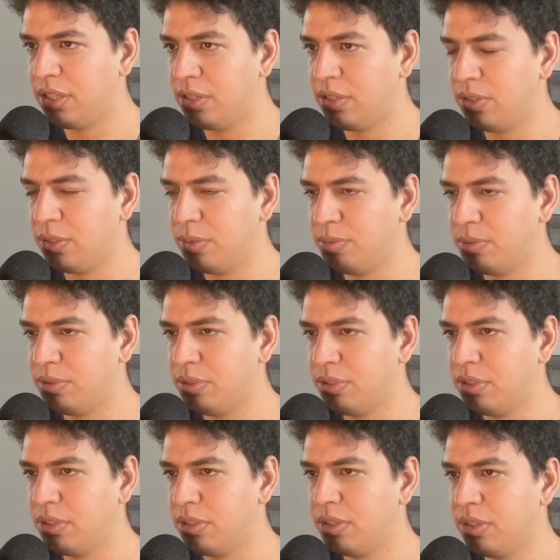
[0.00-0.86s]
Oops.
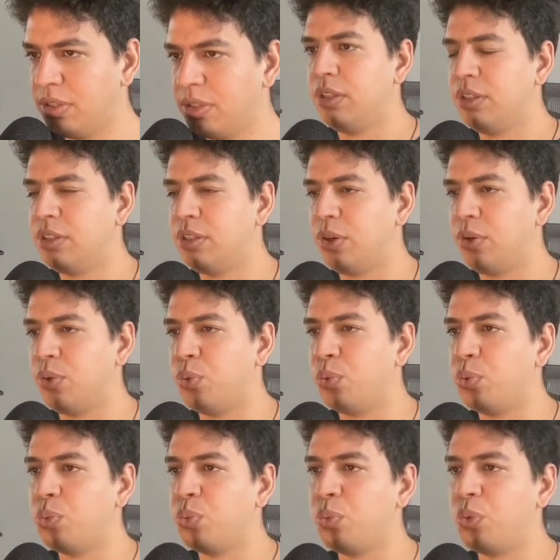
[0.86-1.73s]
So
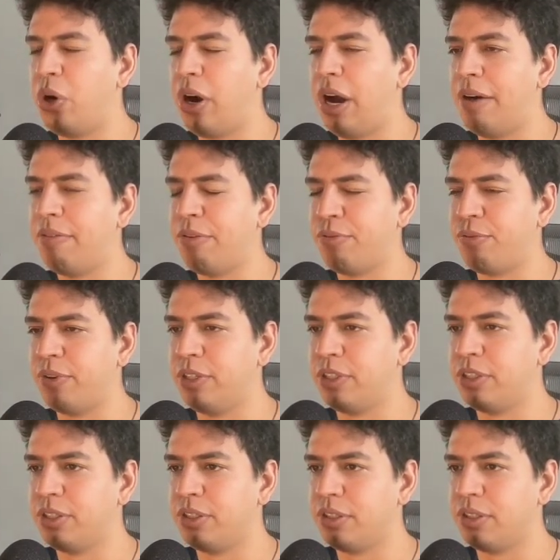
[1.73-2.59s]
we'll have a
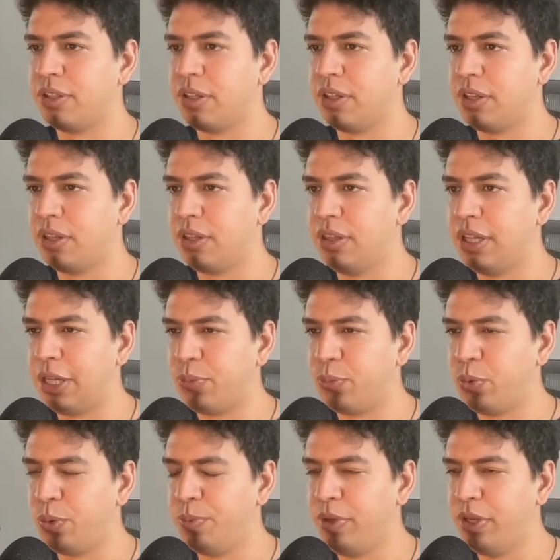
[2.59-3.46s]
function that
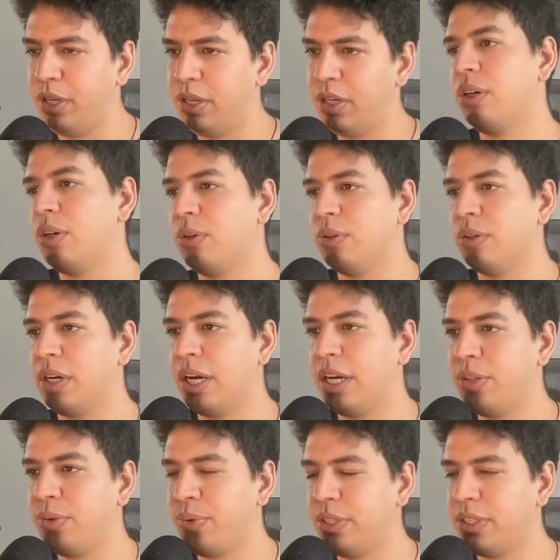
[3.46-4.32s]
will be, oh,
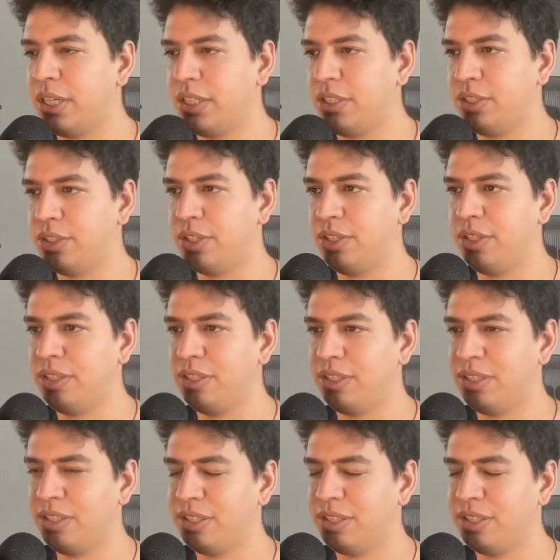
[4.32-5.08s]
handle resize is good.